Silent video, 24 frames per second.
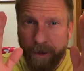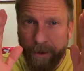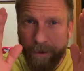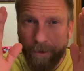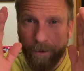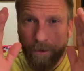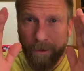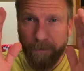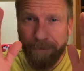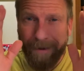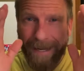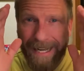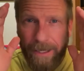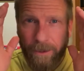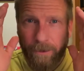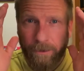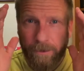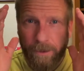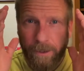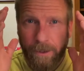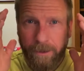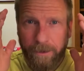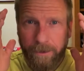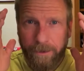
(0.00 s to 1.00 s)
they're
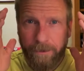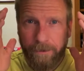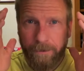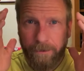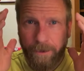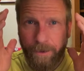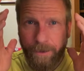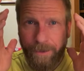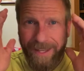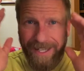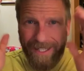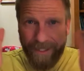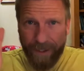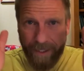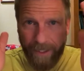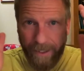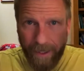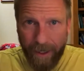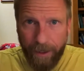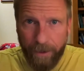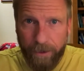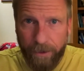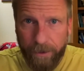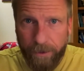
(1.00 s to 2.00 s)
about things
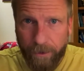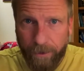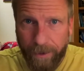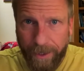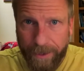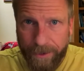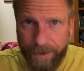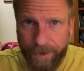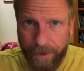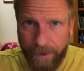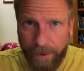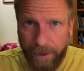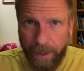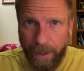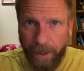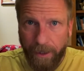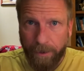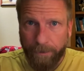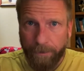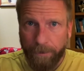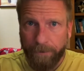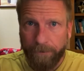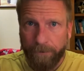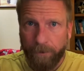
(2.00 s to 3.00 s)
that characterize the
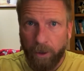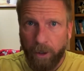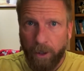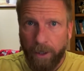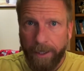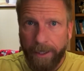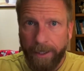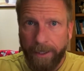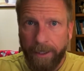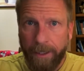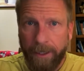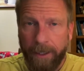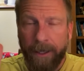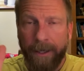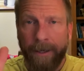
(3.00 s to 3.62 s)
kingdom of God